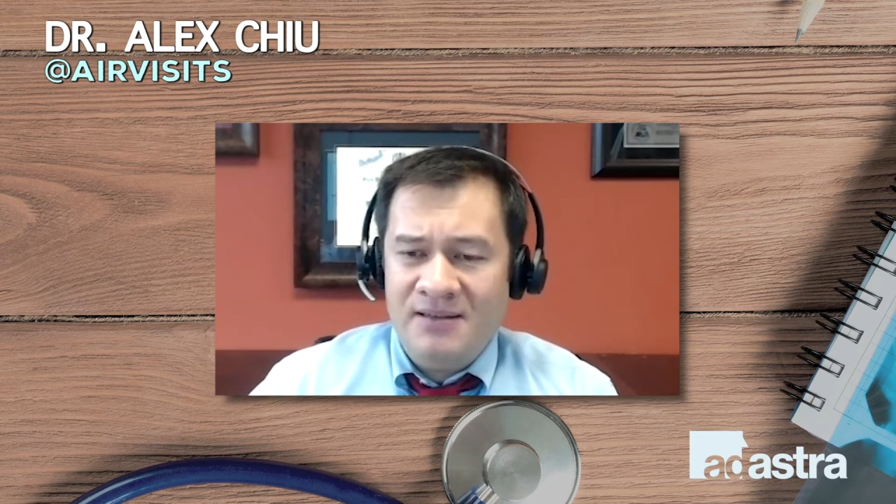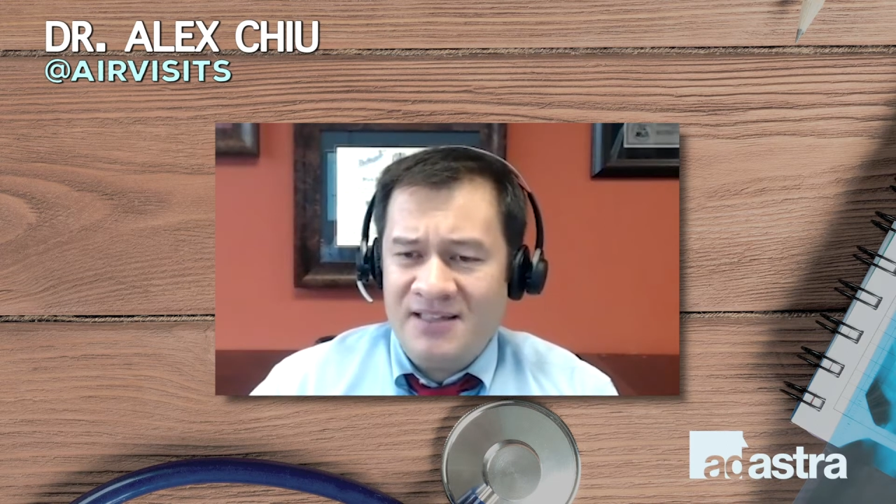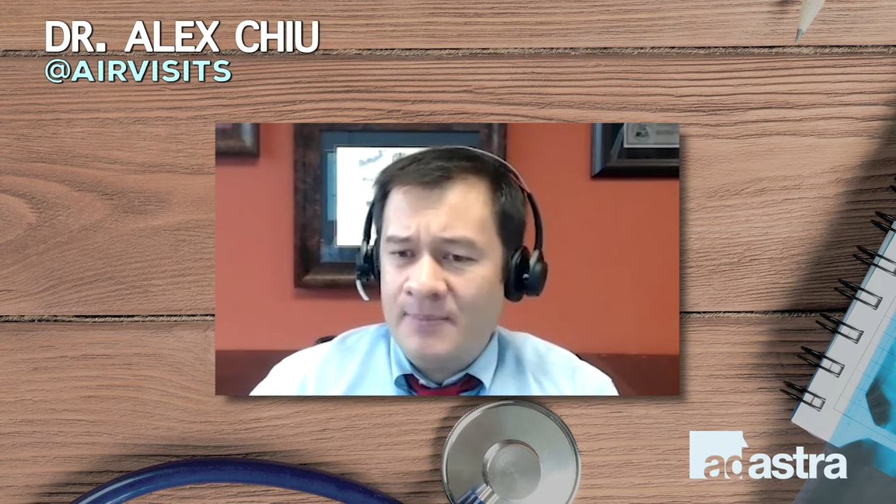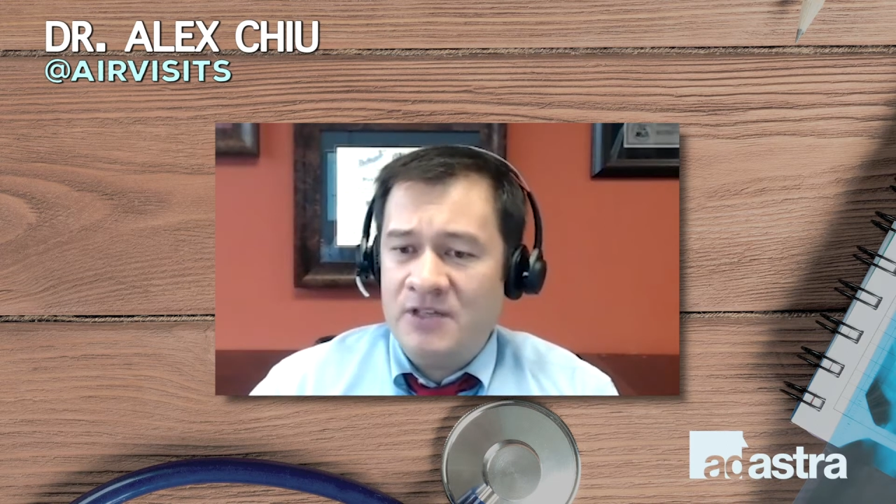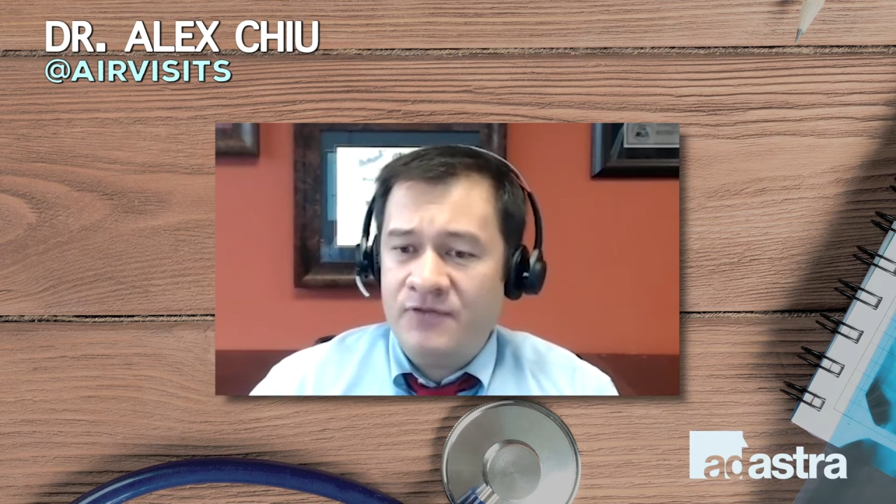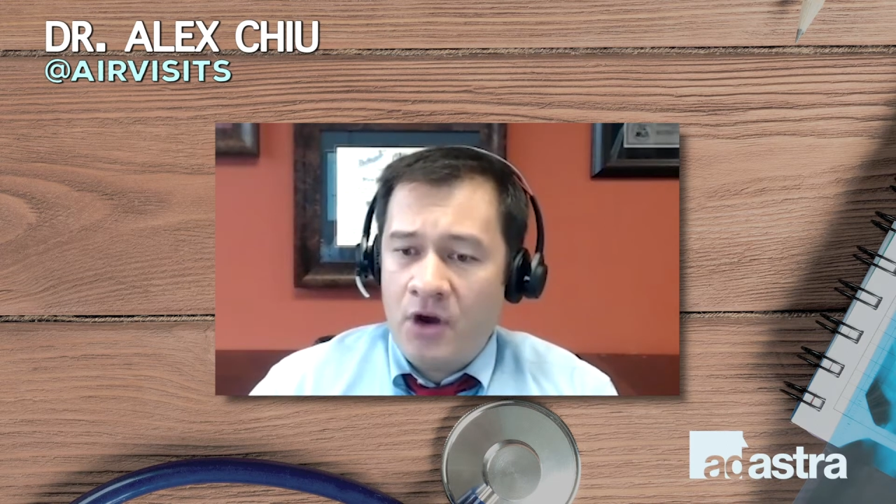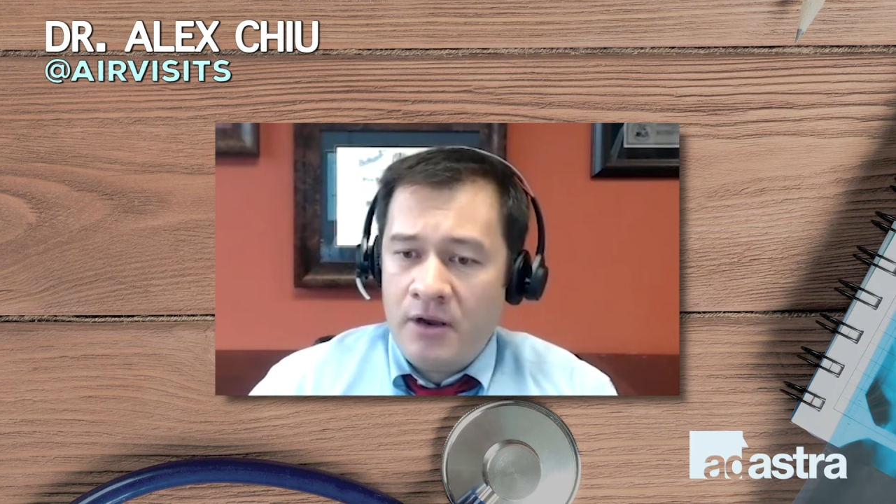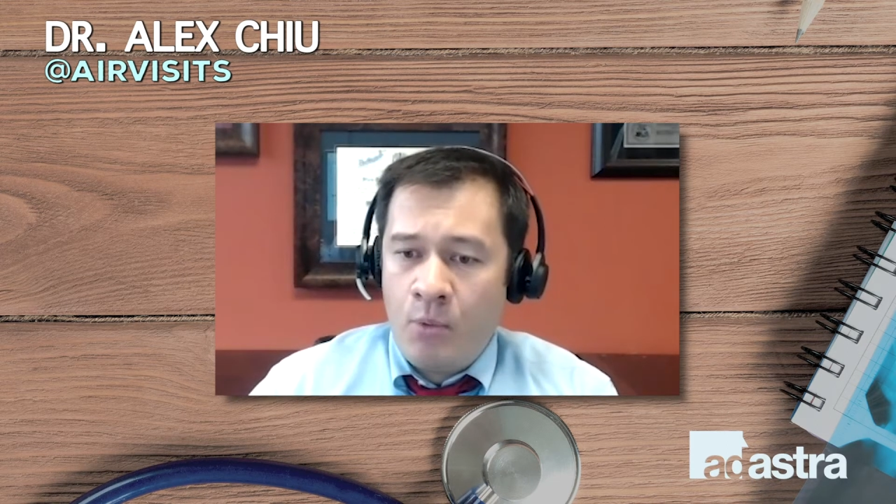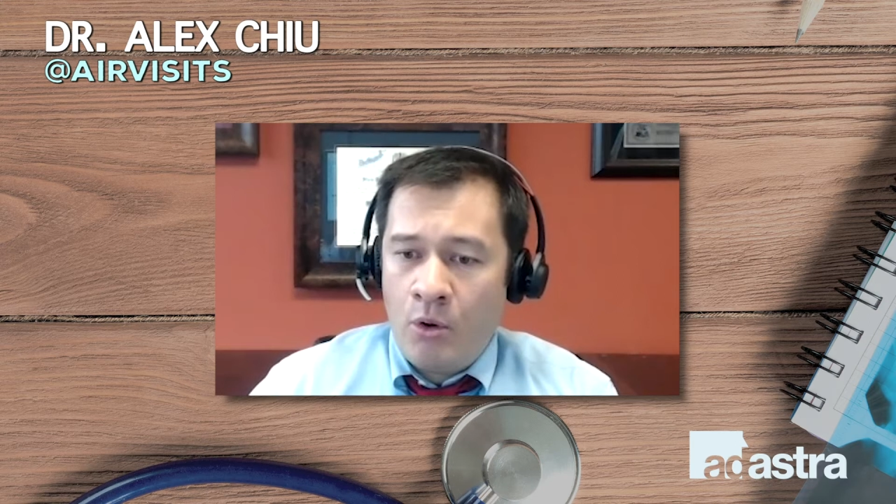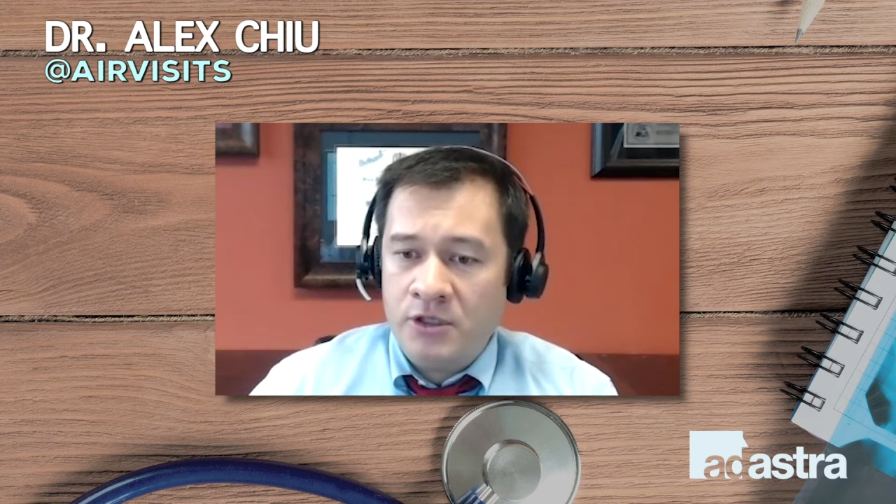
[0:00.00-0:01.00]
this is something that's
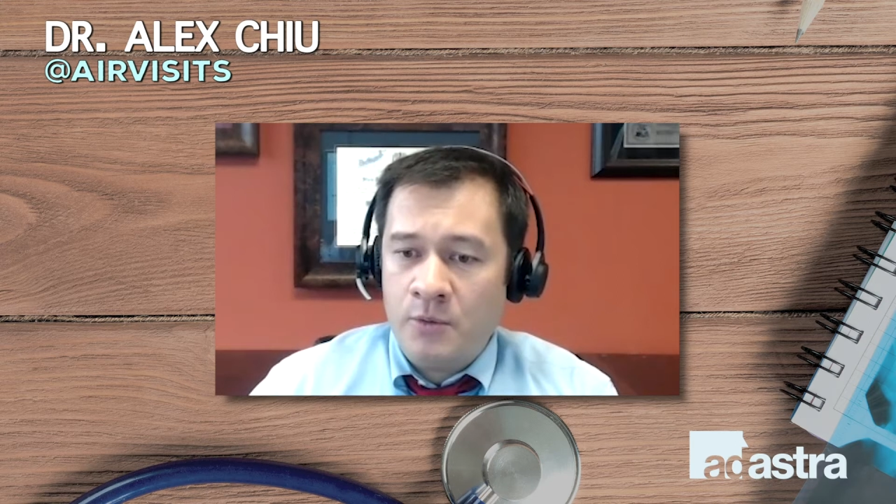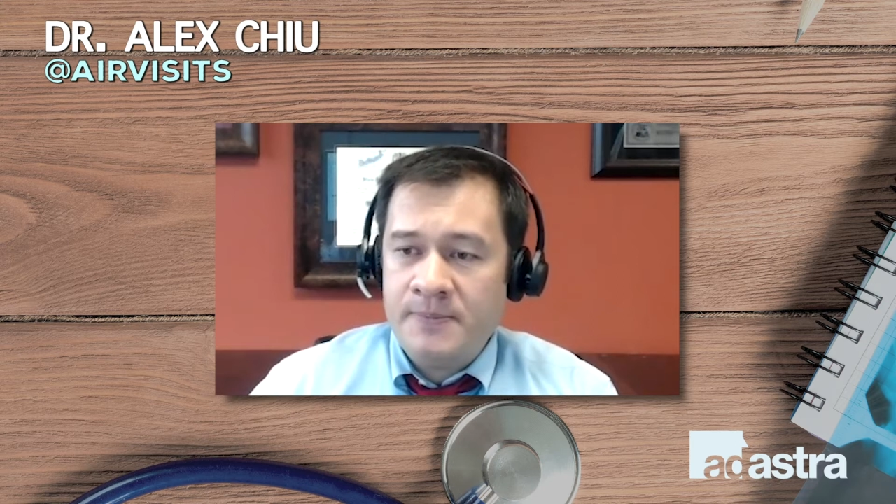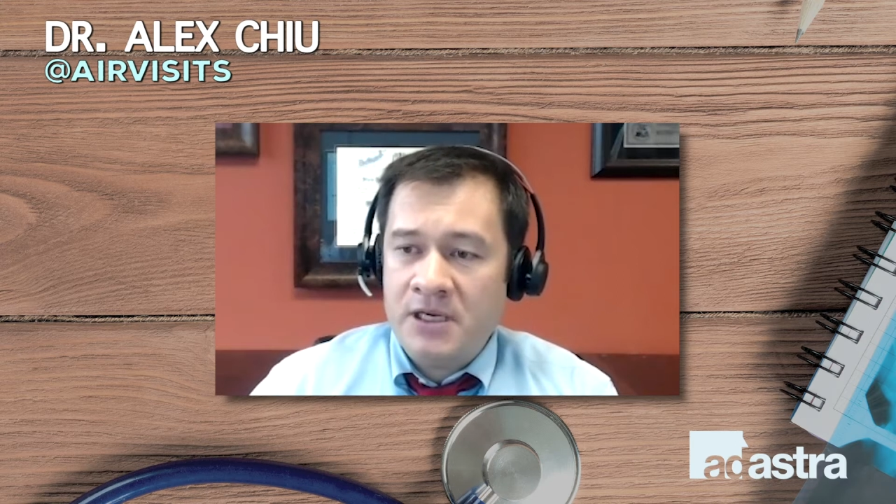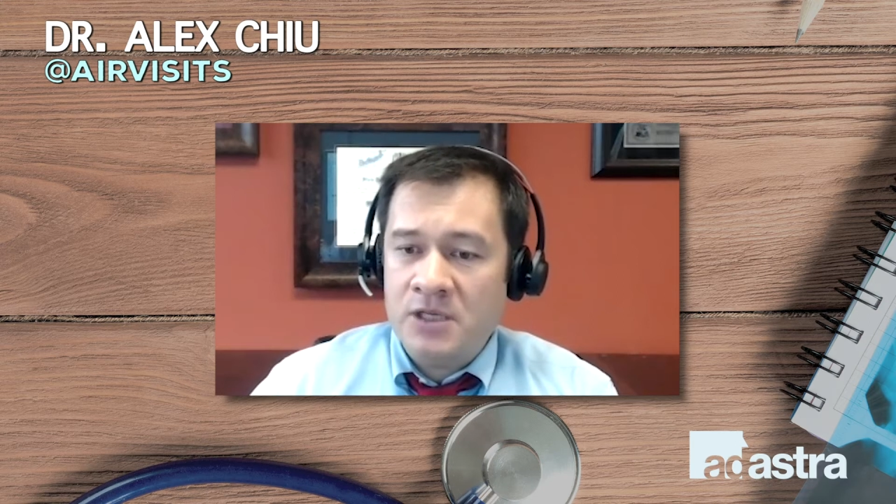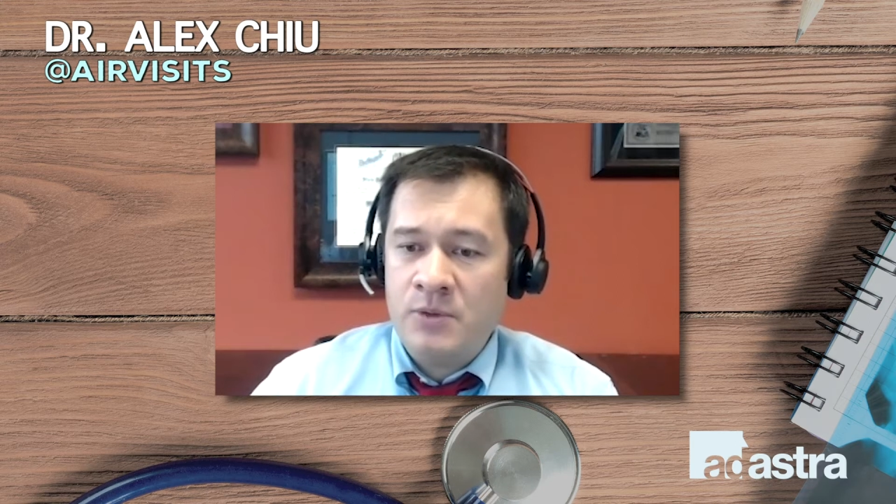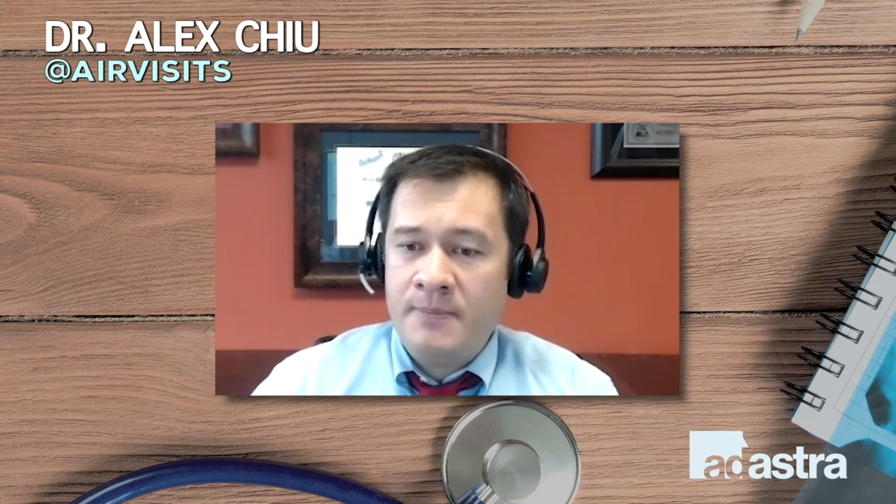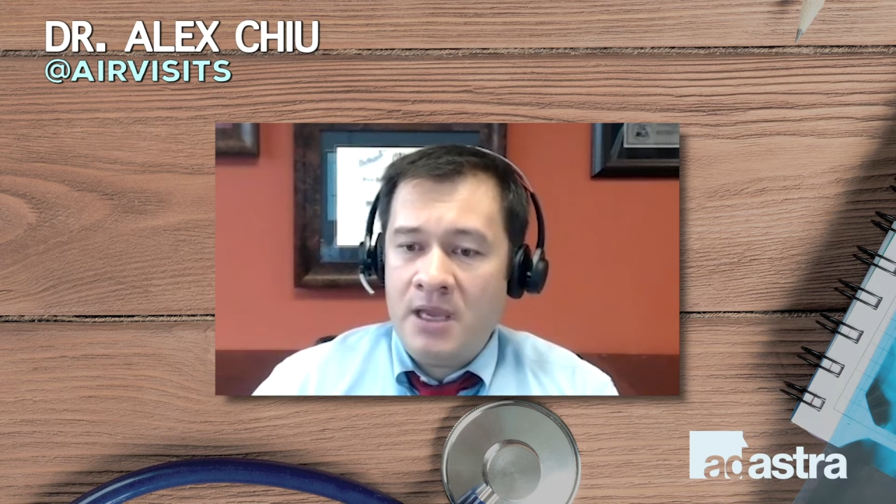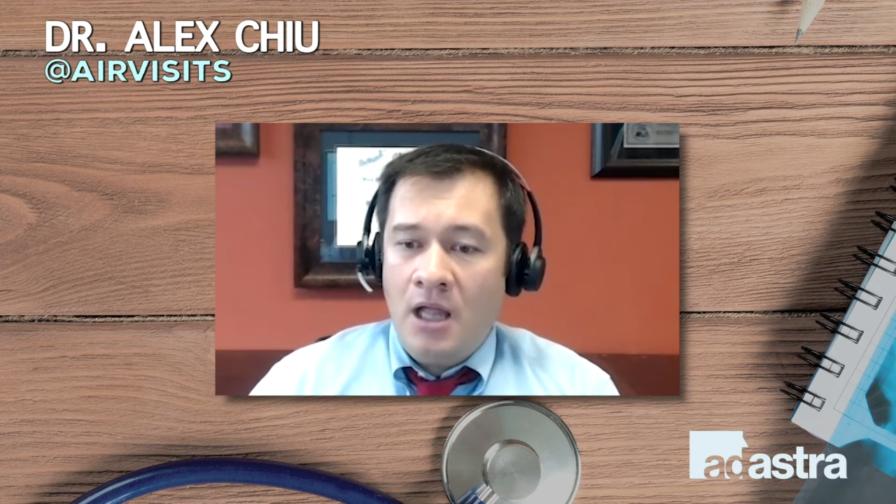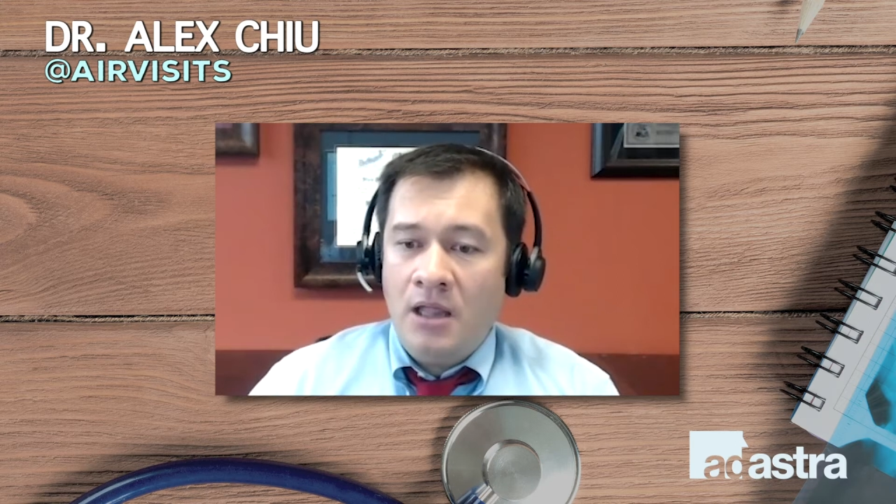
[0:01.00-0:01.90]
very important to us because we make